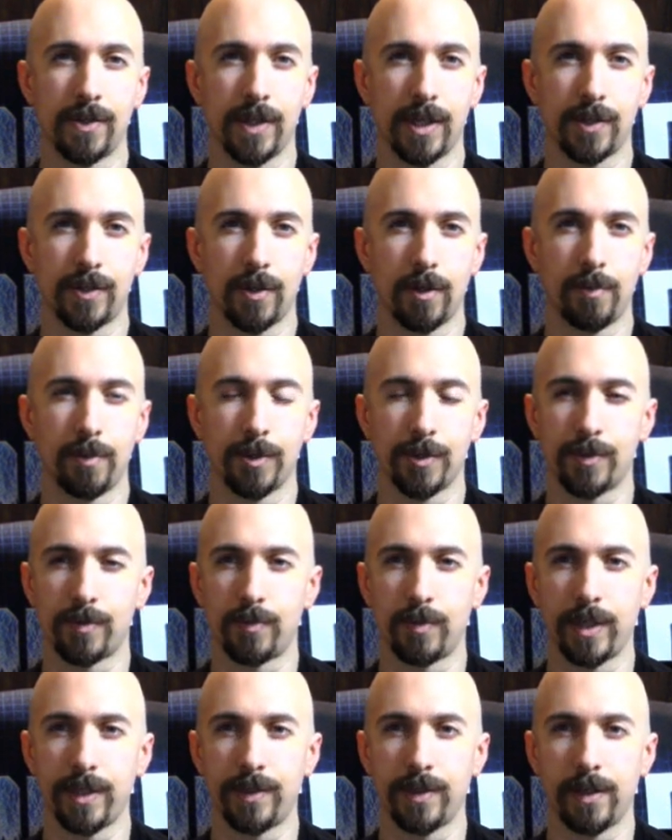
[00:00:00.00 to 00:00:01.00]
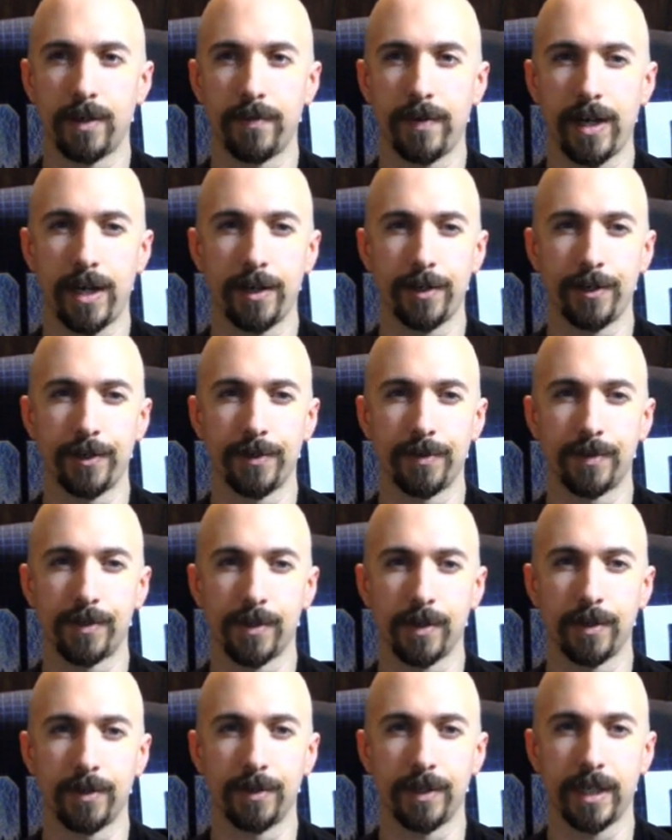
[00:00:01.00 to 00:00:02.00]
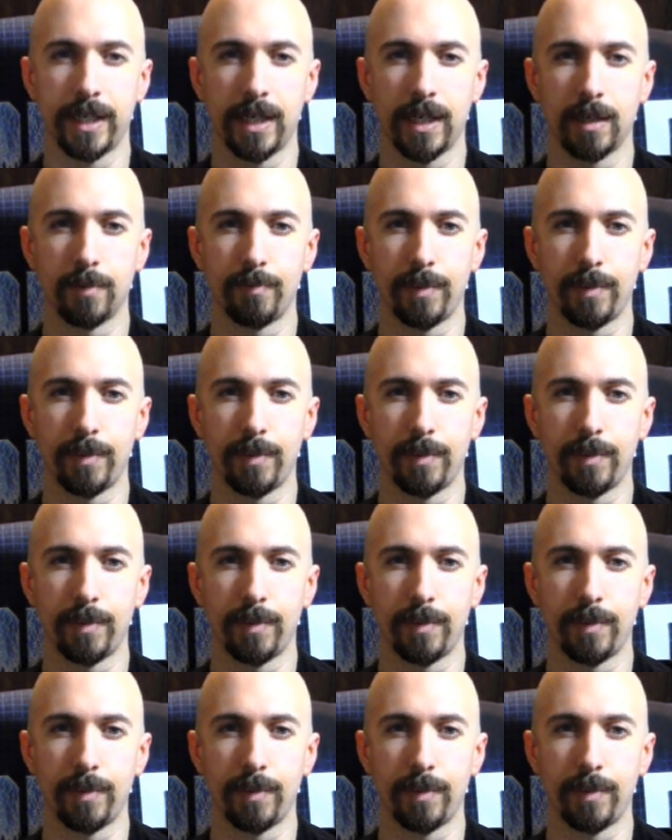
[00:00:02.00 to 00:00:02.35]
that's almost retail value, so you can't